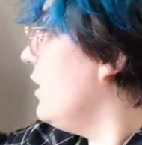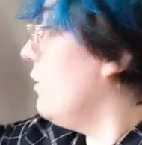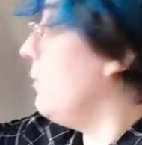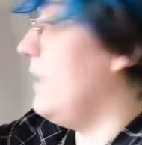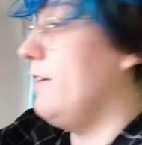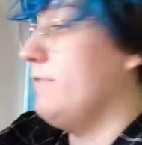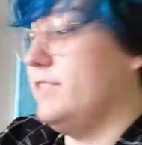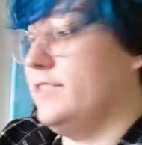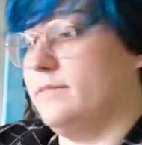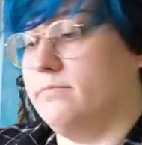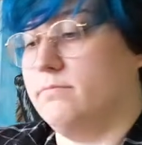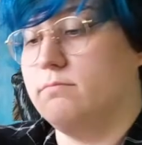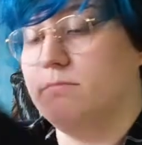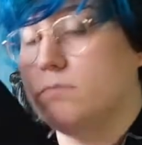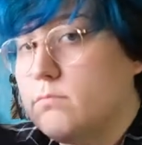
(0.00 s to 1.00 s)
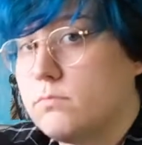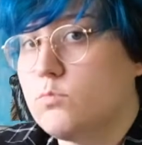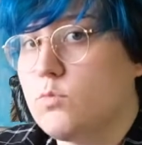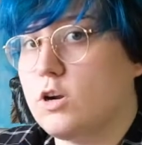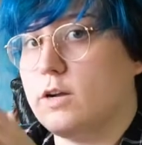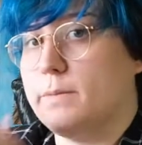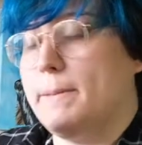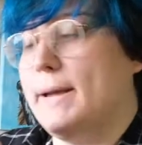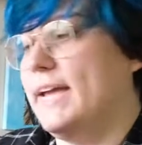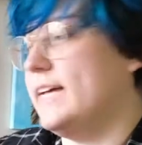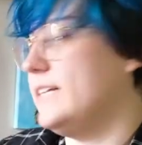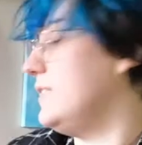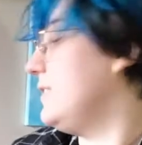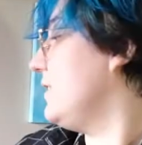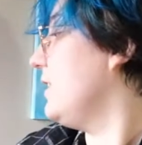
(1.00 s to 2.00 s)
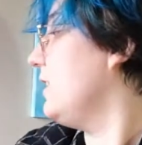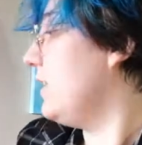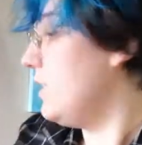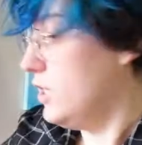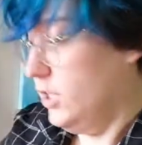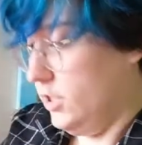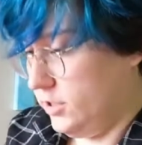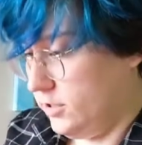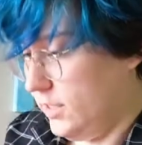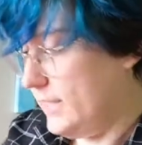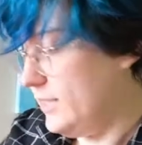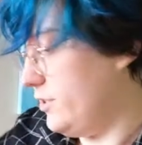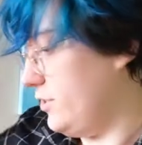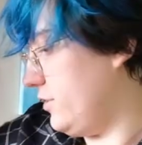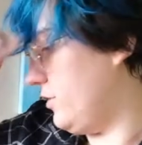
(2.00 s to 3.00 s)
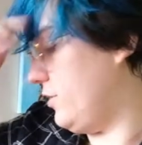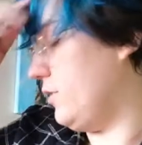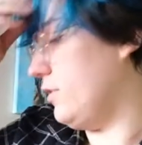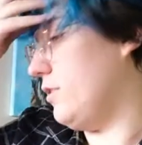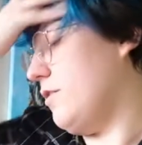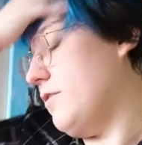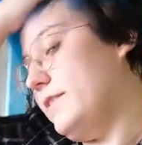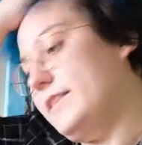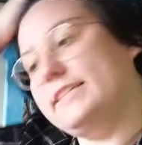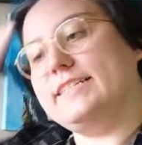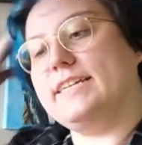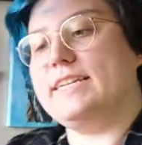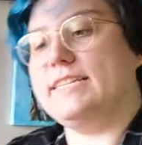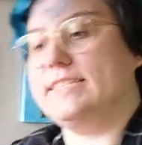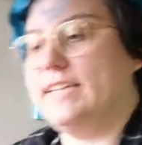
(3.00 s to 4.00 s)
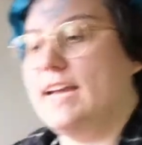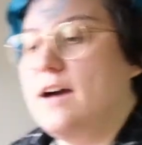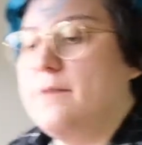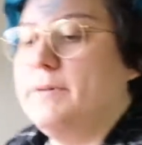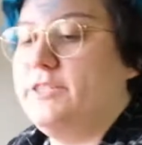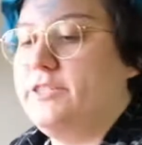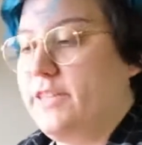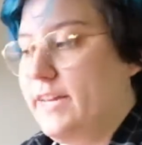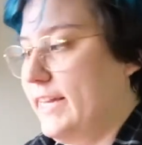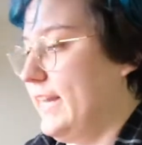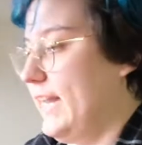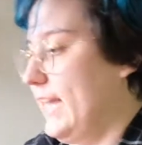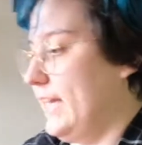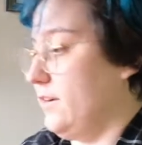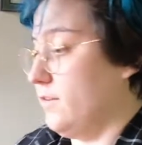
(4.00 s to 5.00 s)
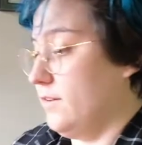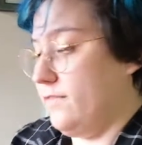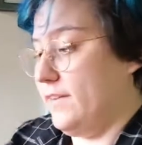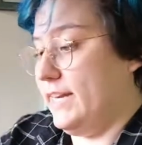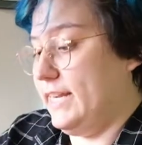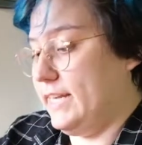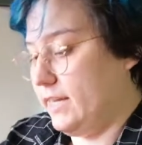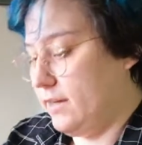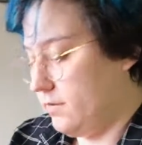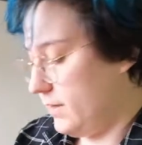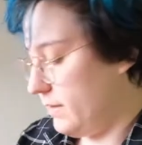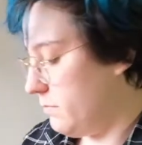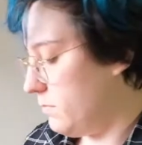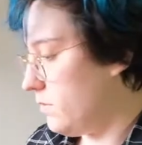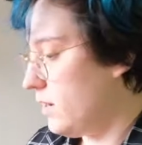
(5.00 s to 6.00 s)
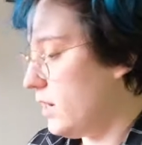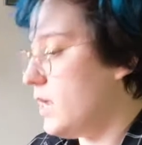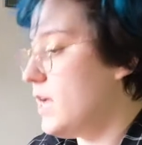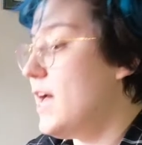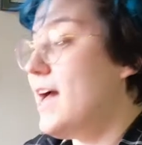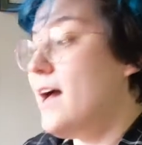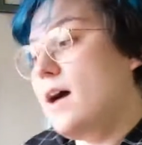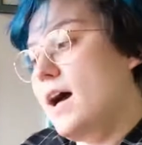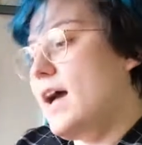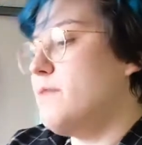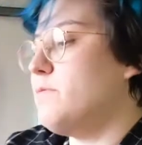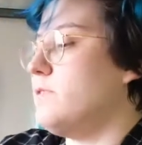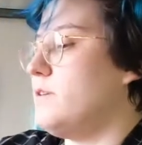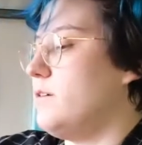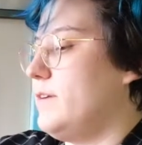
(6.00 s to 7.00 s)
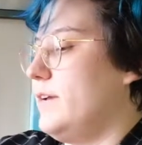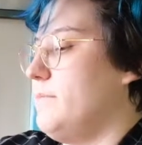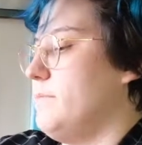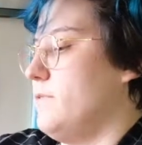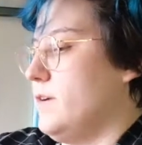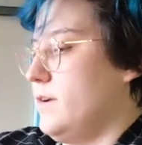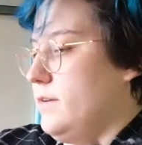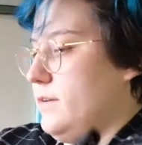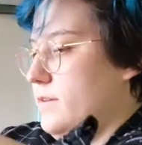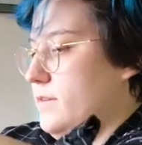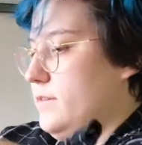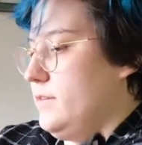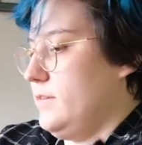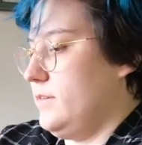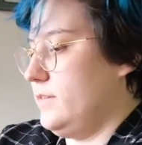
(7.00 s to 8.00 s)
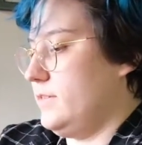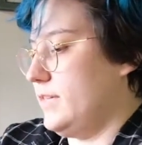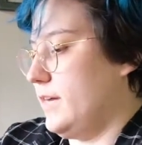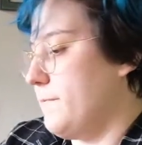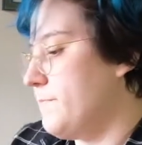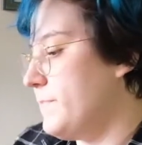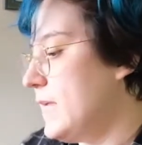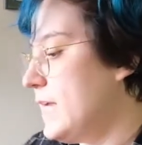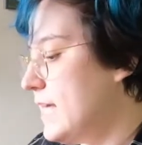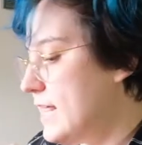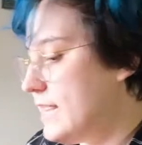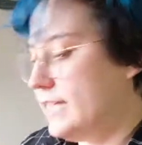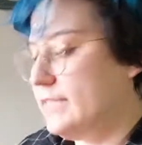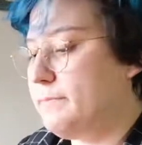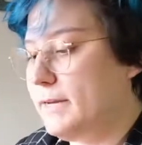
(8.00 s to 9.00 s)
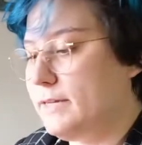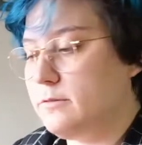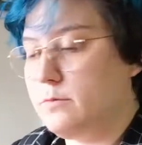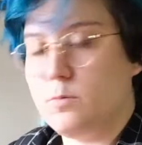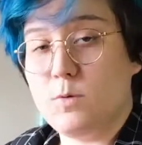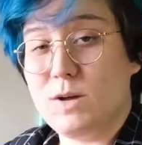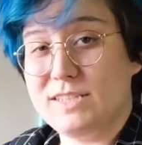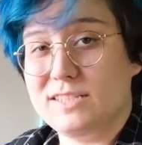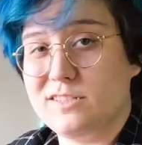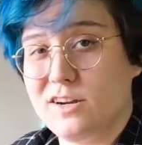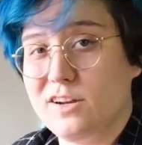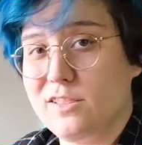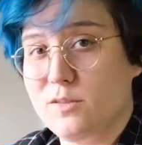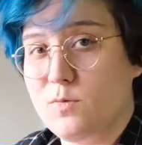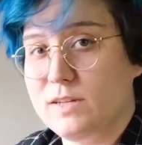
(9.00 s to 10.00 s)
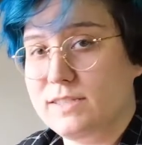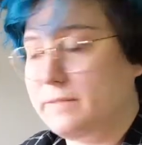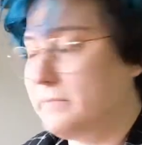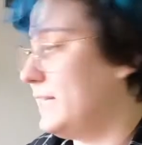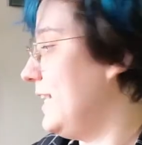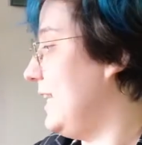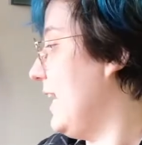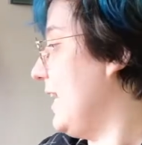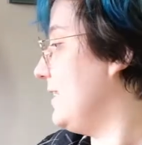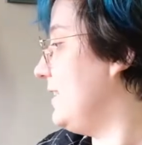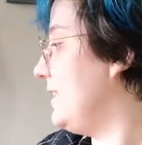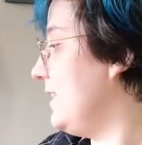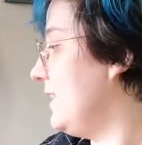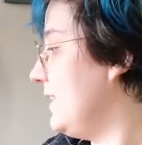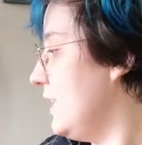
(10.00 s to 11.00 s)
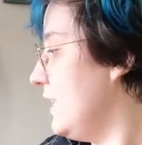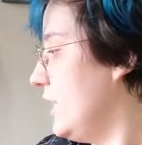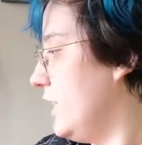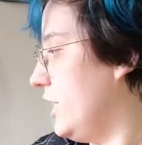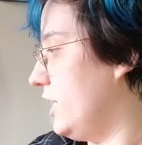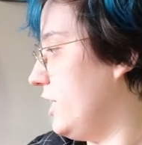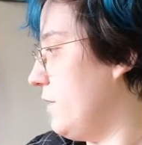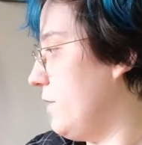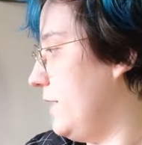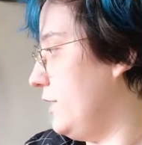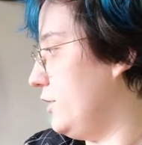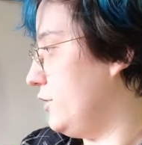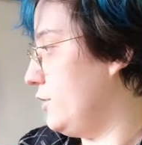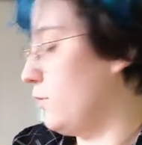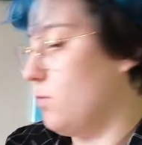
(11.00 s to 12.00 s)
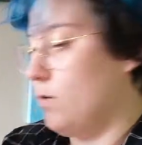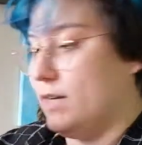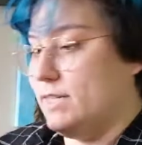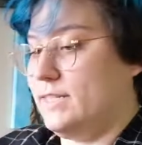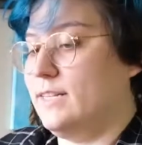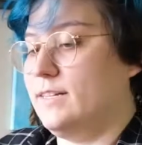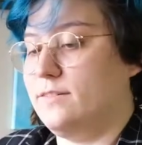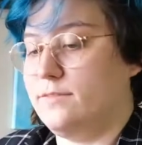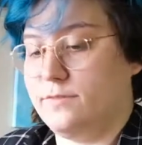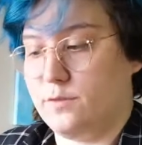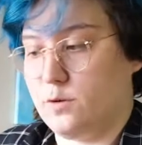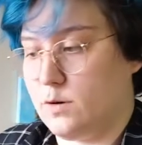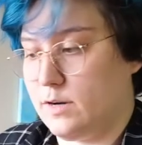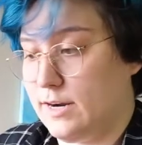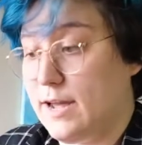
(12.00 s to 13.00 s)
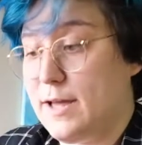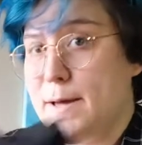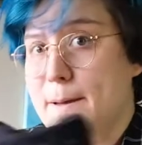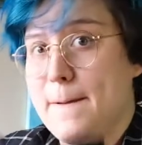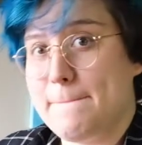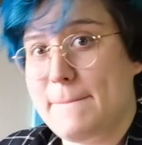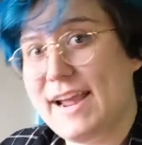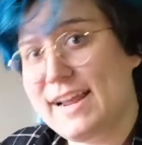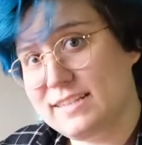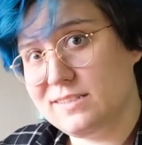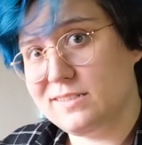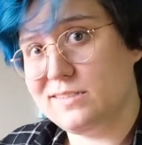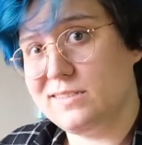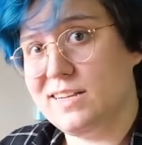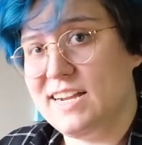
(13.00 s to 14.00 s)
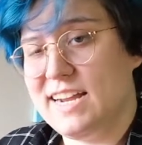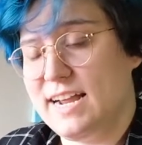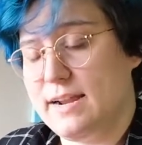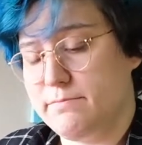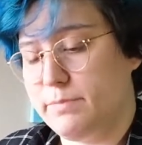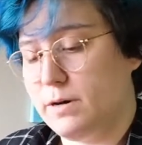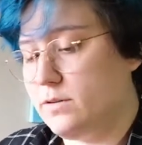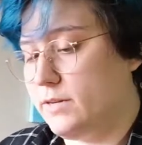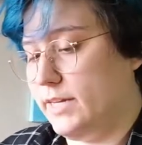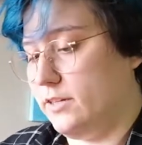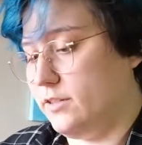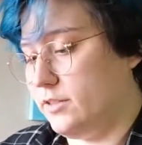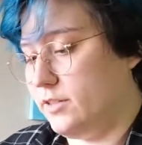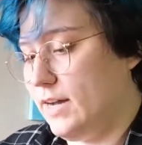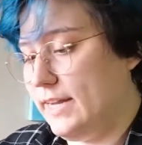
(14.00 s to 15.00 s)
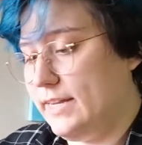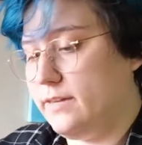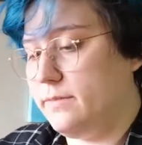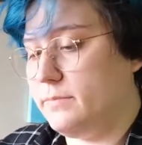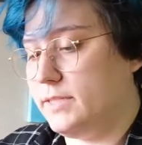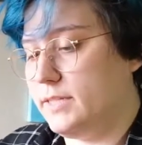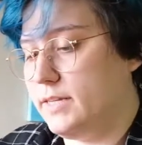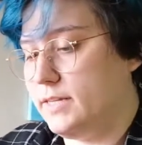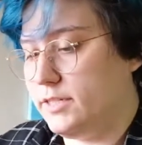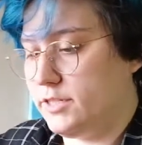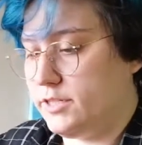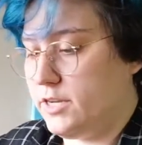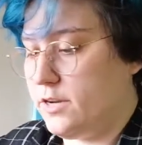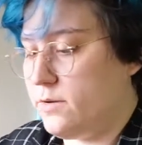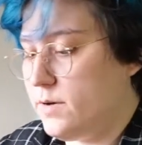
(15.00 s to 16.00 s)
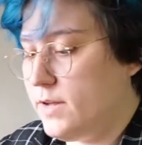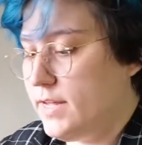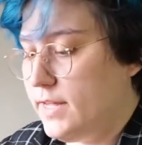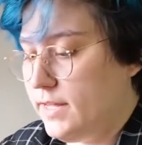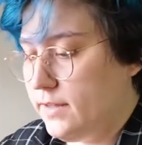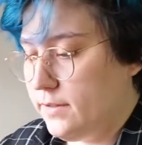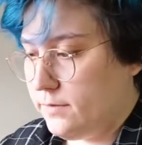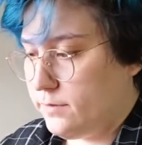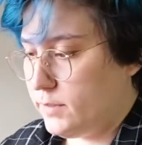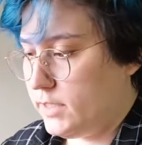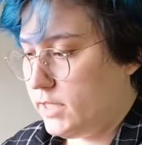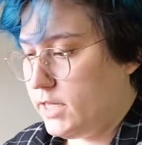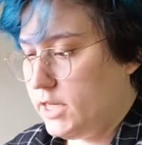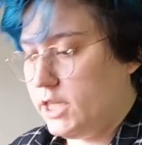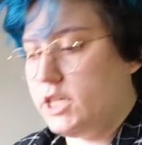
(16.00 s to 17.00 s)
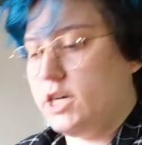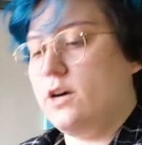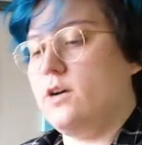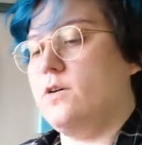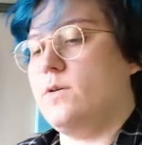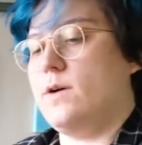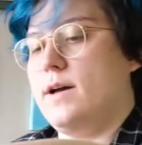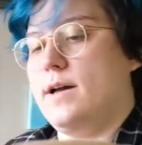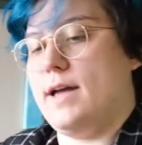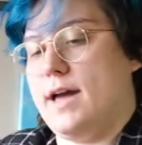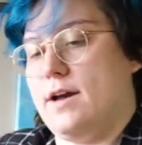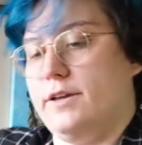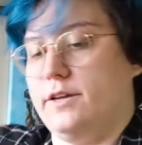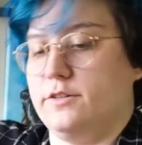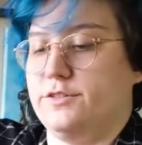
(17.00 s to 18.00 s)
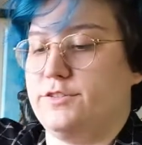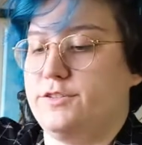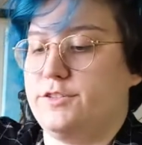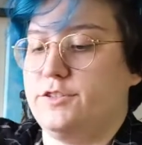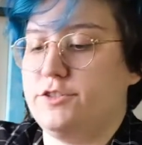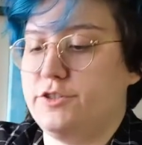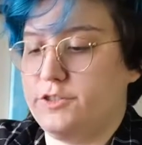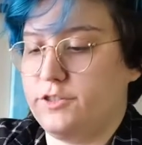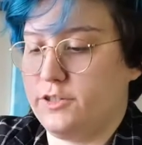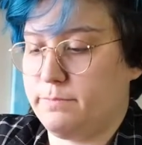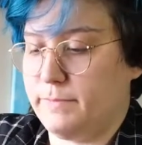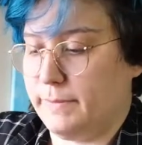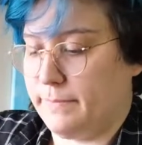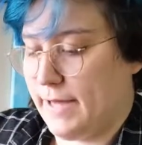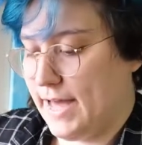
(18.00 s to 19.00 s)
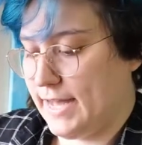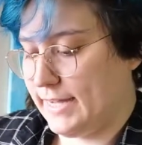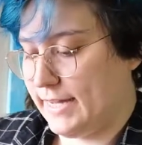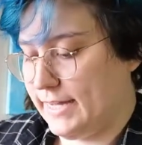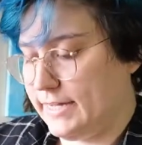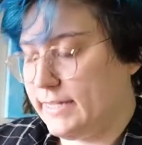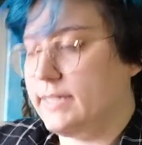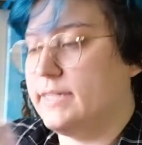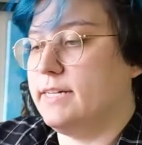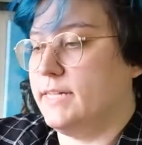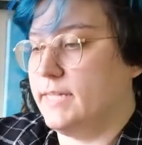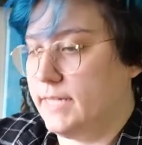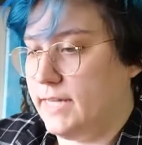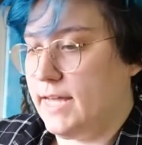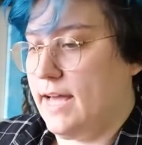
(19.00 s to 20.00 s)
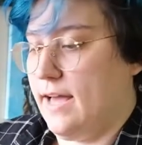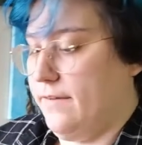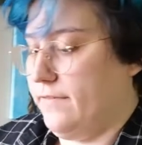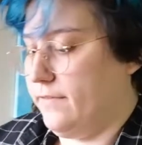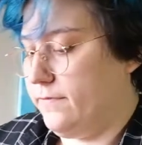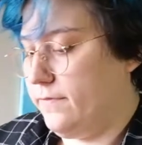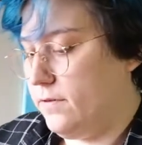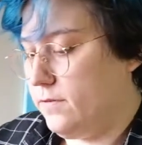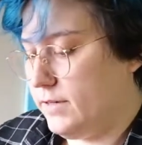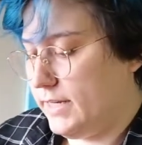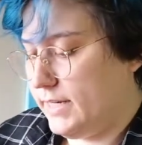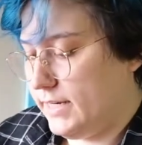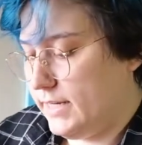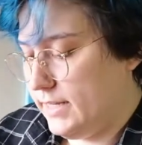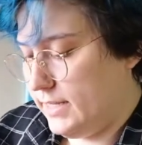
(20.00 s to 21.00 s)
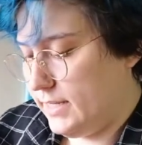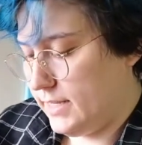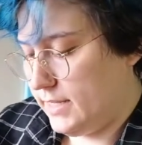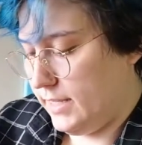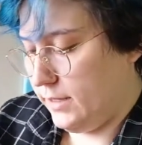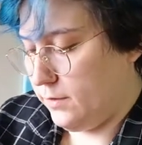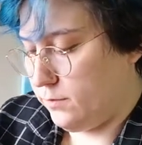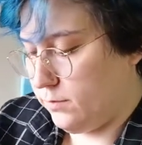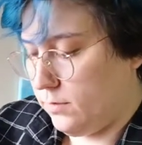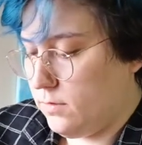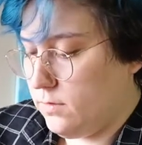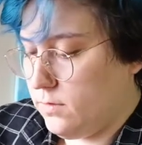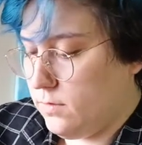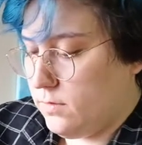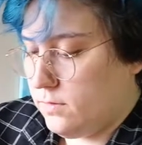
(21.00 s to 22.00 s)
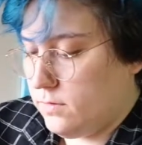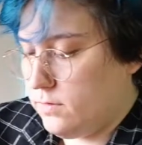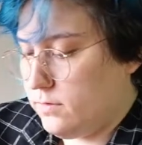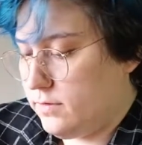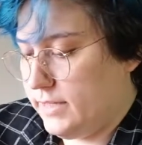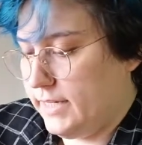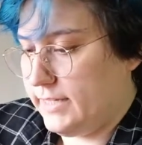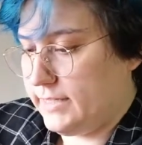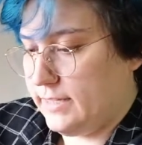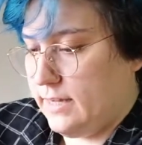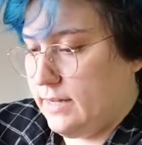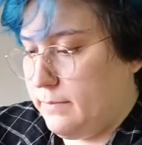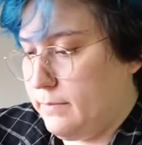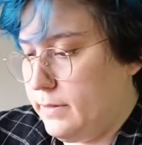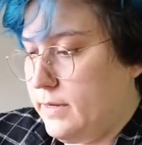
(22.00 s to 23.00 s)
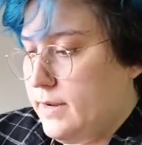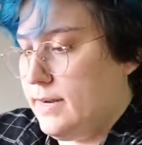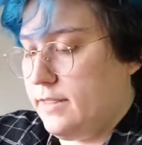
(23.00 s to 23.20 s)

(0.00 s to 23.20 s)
we have some work pants. So let's just start throwing these in and see how much they can handle. If I need to go get more, I will go get more. So these big ones are the ones I'm gonna guess you're going to want for pants and bulkier items. So if we're gonna go how you should be packing, have it folded and then you roll these up.